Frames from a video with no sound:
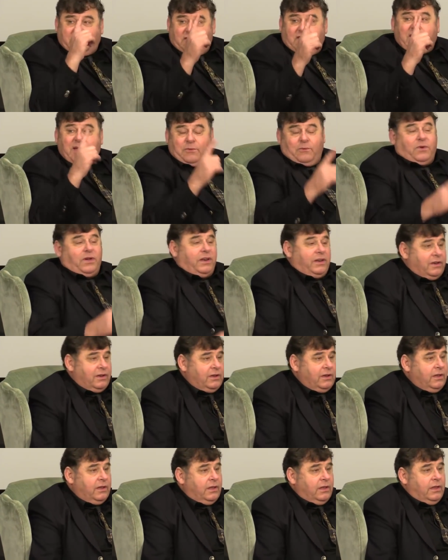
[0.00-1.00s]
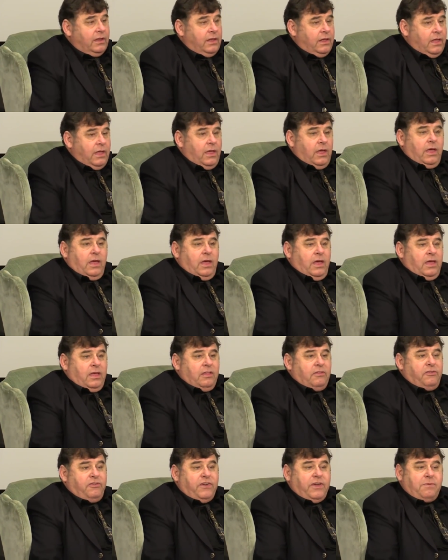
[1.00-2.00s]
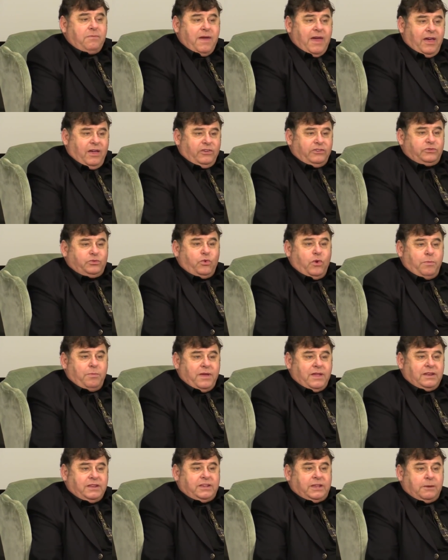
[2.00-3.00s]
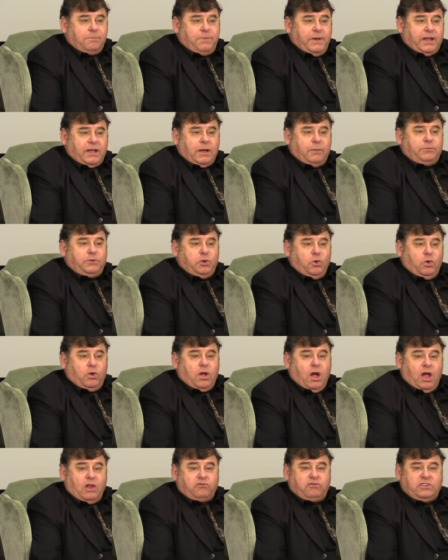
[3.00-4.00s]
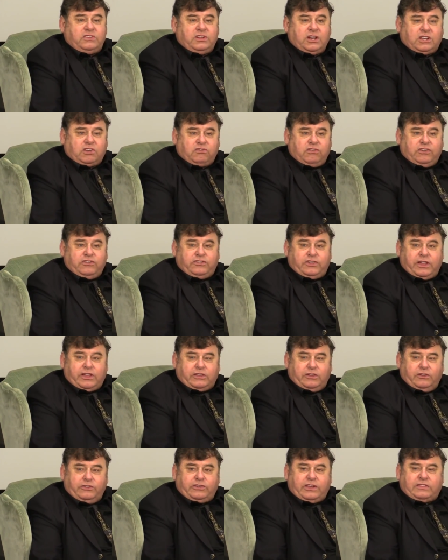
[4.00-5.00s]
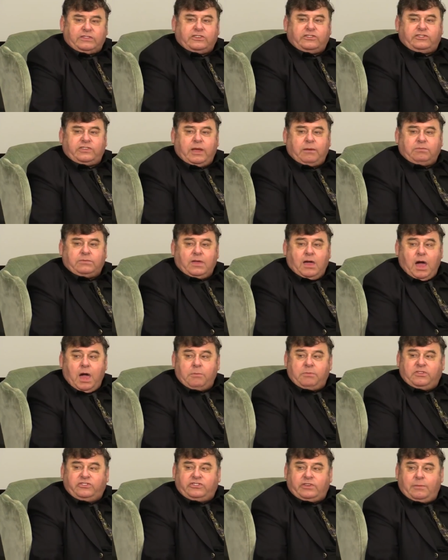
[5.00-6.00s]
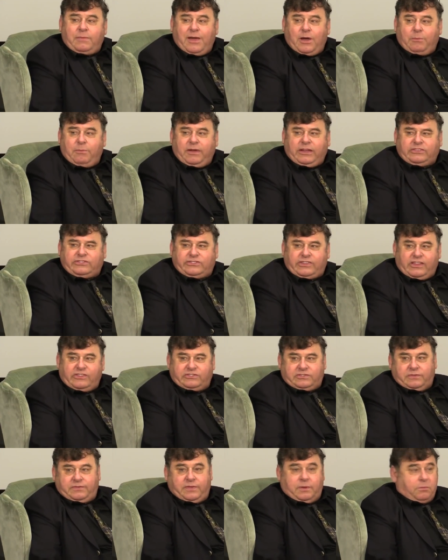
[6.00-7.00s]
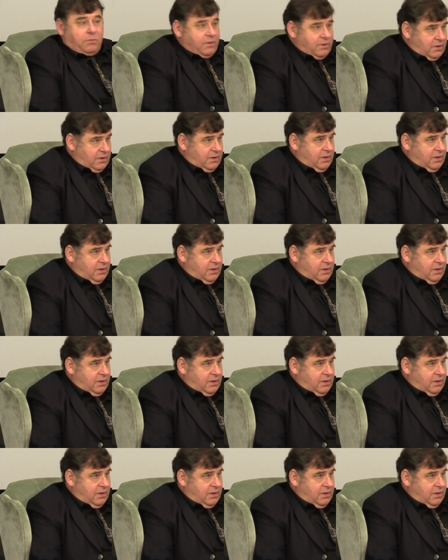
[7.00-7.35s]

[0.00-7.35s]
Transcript: the right one. Females, women can pick up two contradictory signals at the same time and somehow make sense of them.